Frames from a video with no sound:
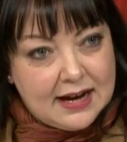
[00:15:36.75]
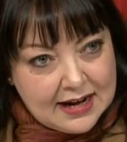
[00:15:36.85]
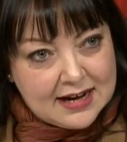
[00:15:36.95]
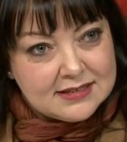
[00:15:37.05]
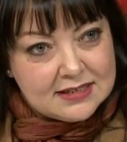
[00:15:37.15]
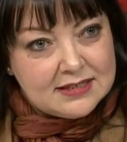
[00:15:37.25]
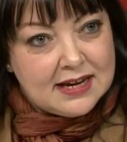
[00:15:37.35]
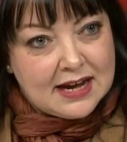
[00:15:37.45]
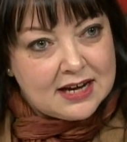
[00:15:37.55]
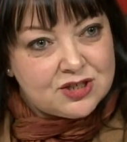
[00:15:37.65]
and has to
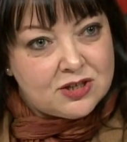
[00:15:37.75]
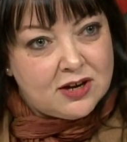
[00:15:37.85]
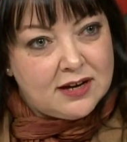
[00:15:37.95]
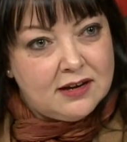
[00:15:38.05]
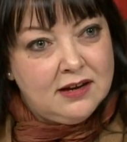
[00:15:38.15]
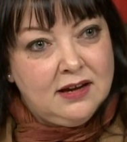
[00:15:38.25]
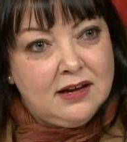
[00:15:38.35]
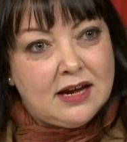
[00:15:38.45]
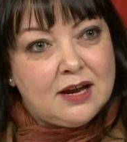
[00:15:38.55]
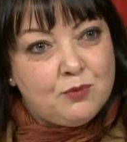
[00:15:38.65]
take action on it,
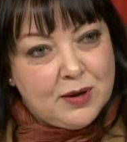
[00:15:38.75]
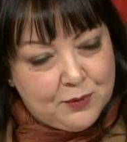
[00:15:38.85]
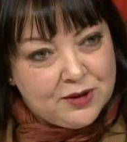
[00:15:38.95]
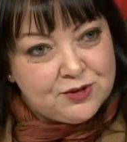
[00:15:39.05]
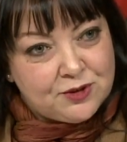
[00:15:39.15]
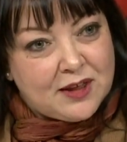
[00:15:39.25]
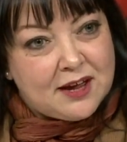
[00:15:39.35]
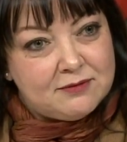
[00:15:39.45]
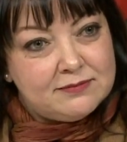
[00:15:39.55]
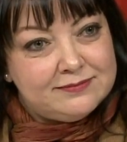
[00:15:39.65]
and we will do
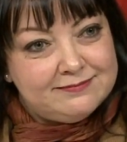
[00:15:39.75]
that.